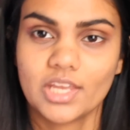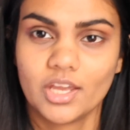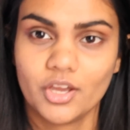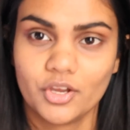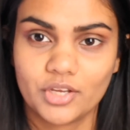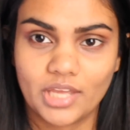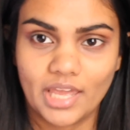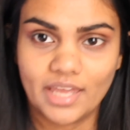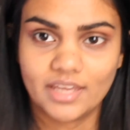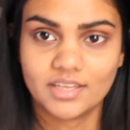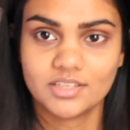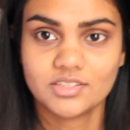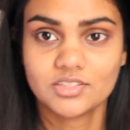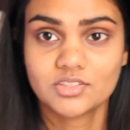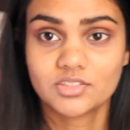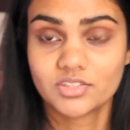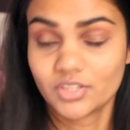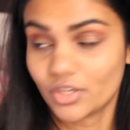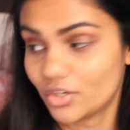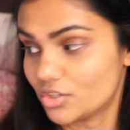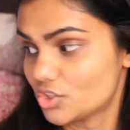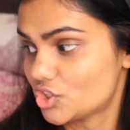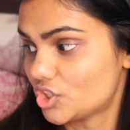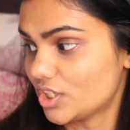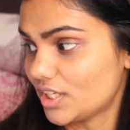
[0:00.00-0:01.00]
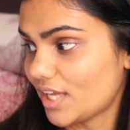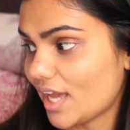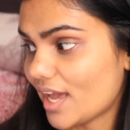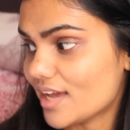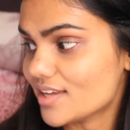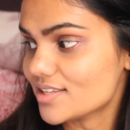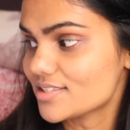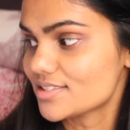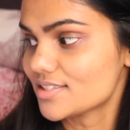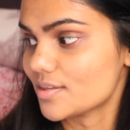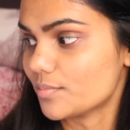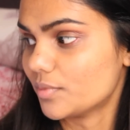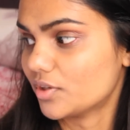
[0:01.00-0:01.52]
Okay, so she
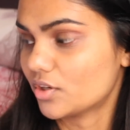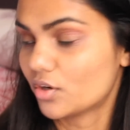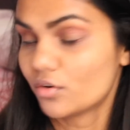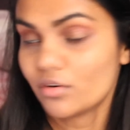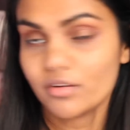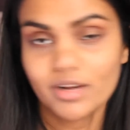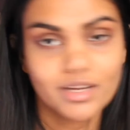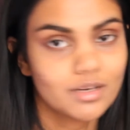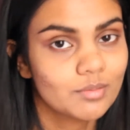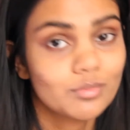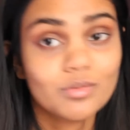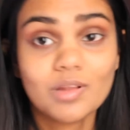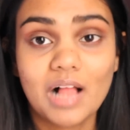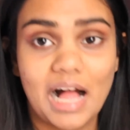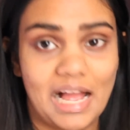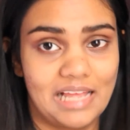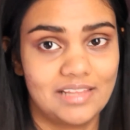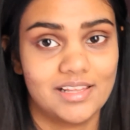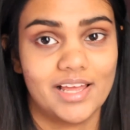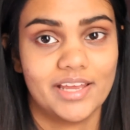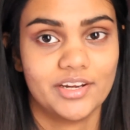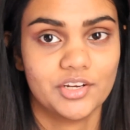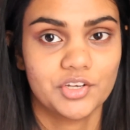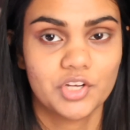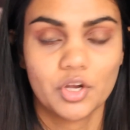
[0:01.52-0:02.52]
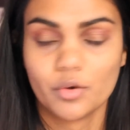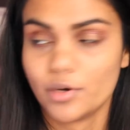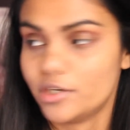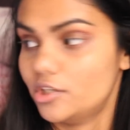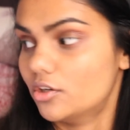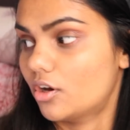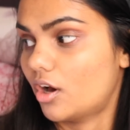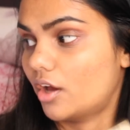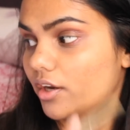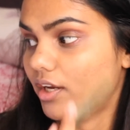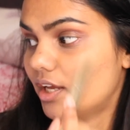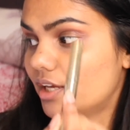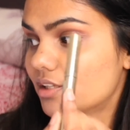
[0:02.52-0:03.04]
has some incredible eyeliner
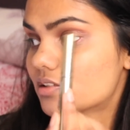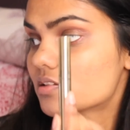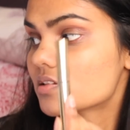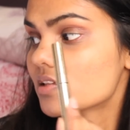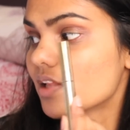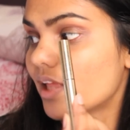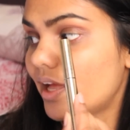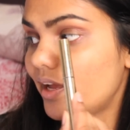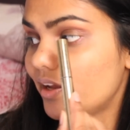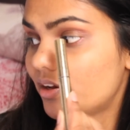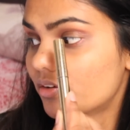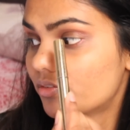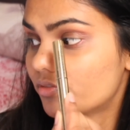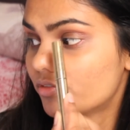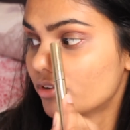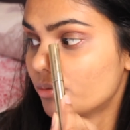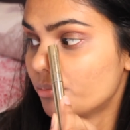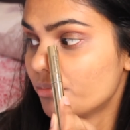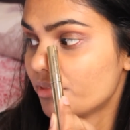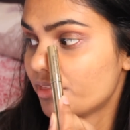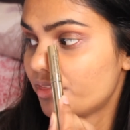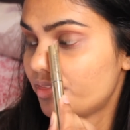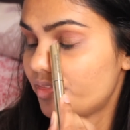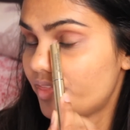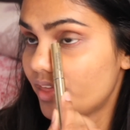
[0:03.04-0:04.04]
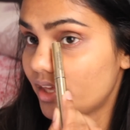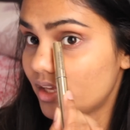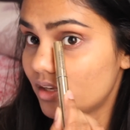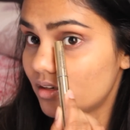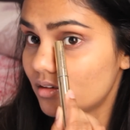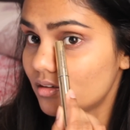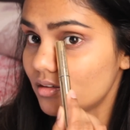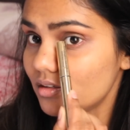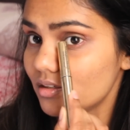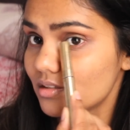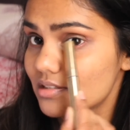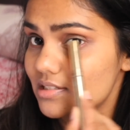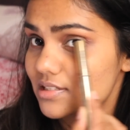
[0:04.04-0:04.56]
going on. It's like from
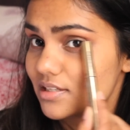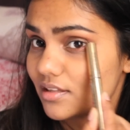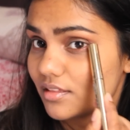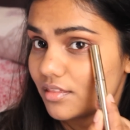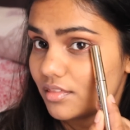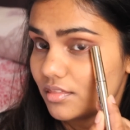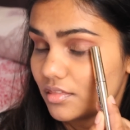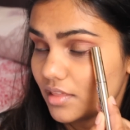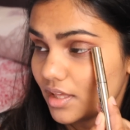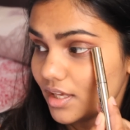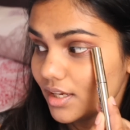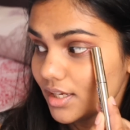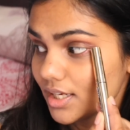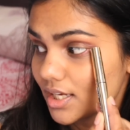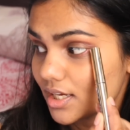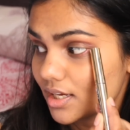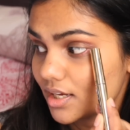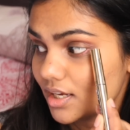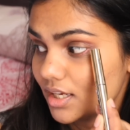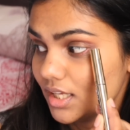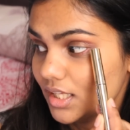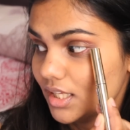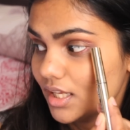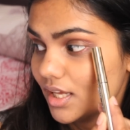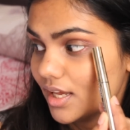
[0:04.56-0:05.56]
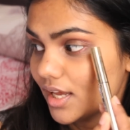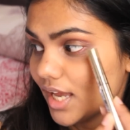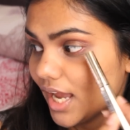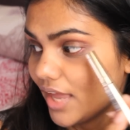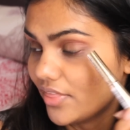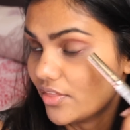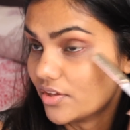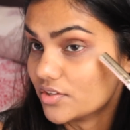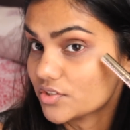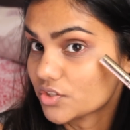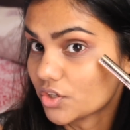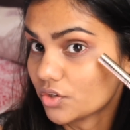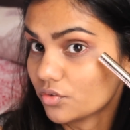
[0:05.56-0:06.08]
thin to thick,
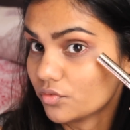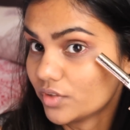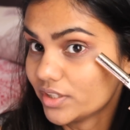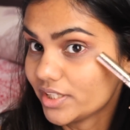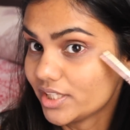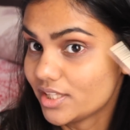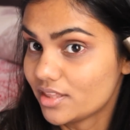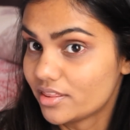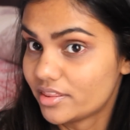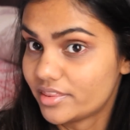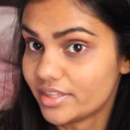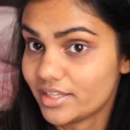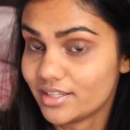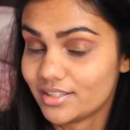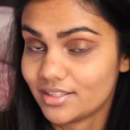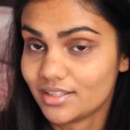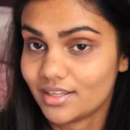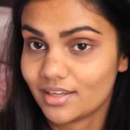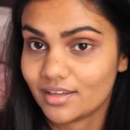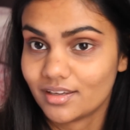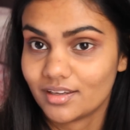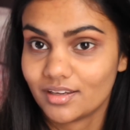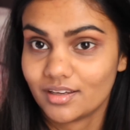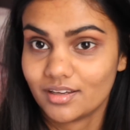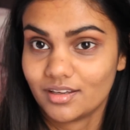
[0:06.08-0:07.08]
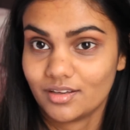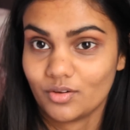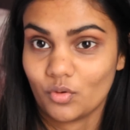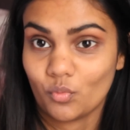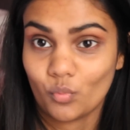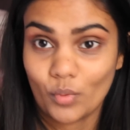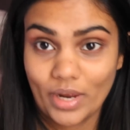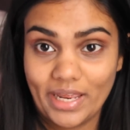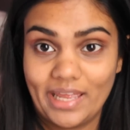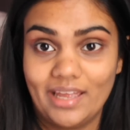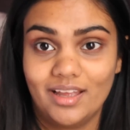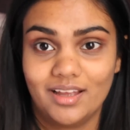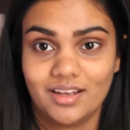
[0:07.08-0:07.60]
and then it's got a really thin
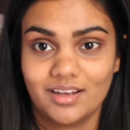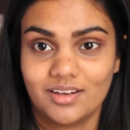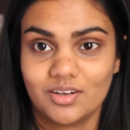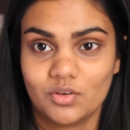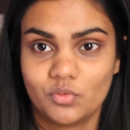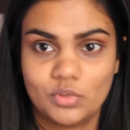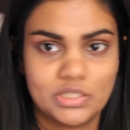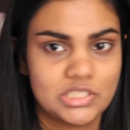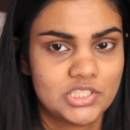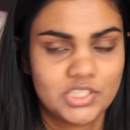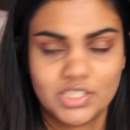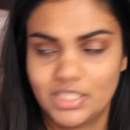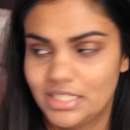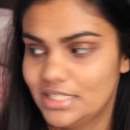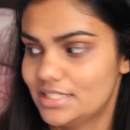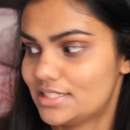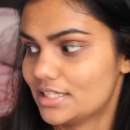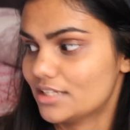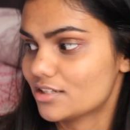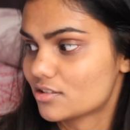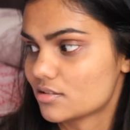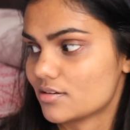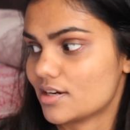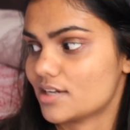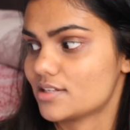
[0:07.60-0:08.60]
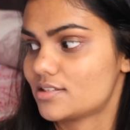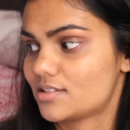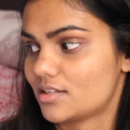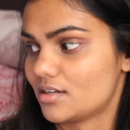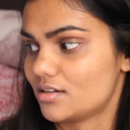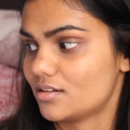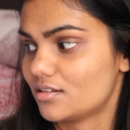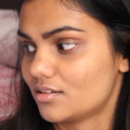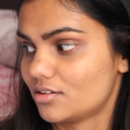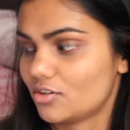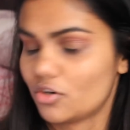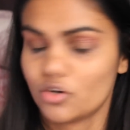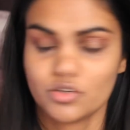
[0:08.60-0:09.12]
wing, which is
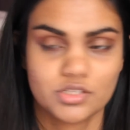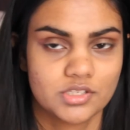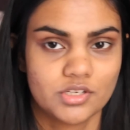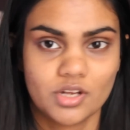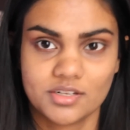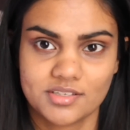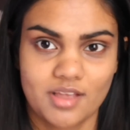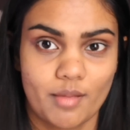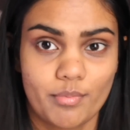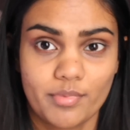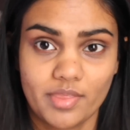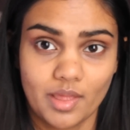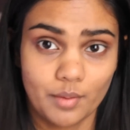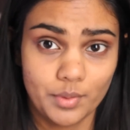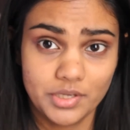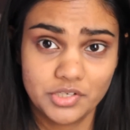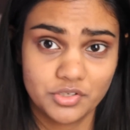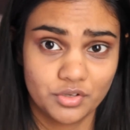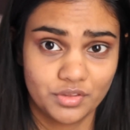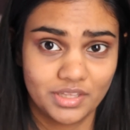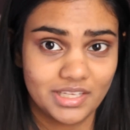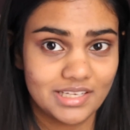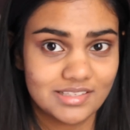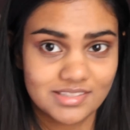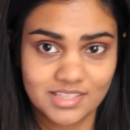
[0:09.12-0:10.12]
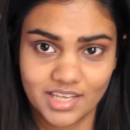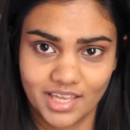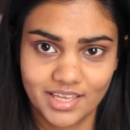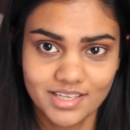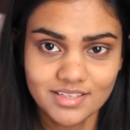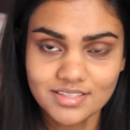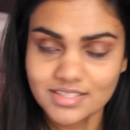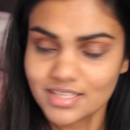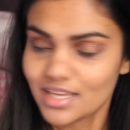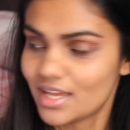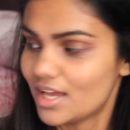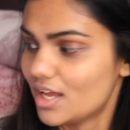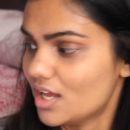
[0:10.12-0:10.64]
interesting. You know, it's not something that we do these
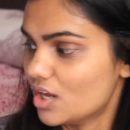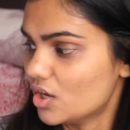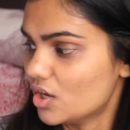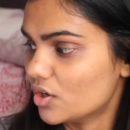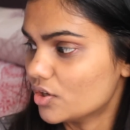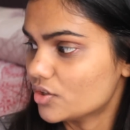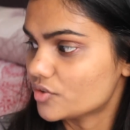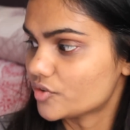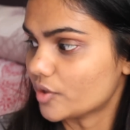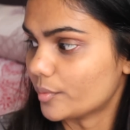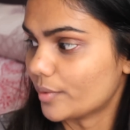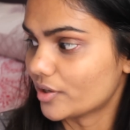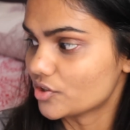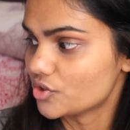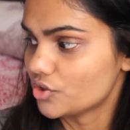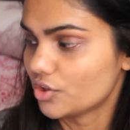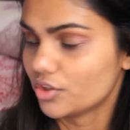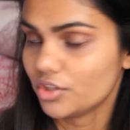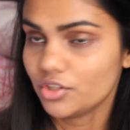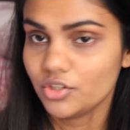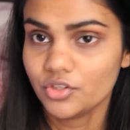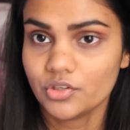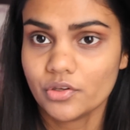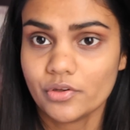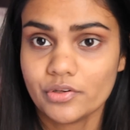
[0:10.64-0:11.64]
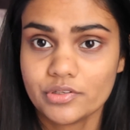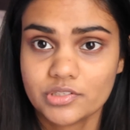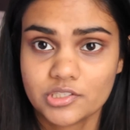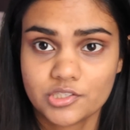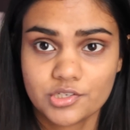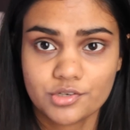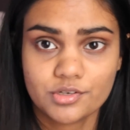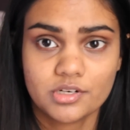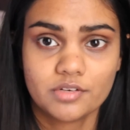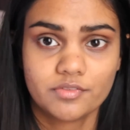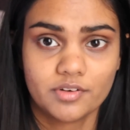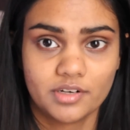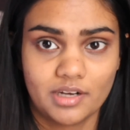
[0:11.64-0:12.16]
days. So I'm actually going to use
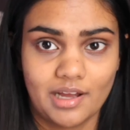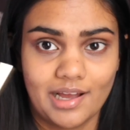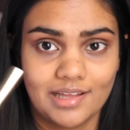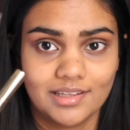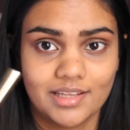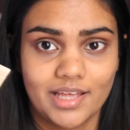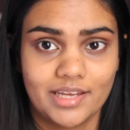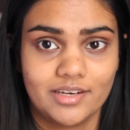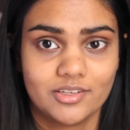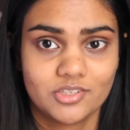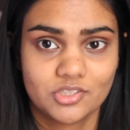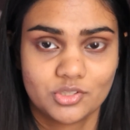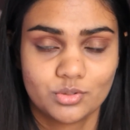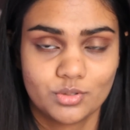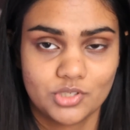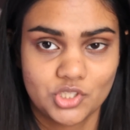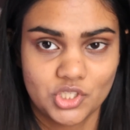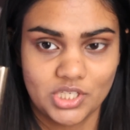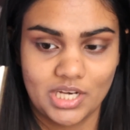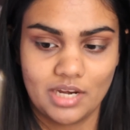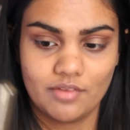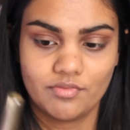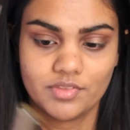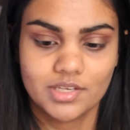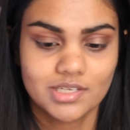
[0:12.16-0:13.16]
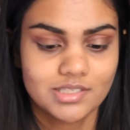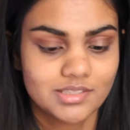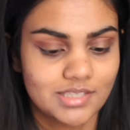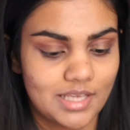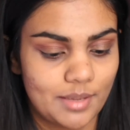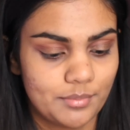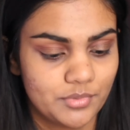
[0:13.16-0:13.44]
two different eyeliners to achieve this.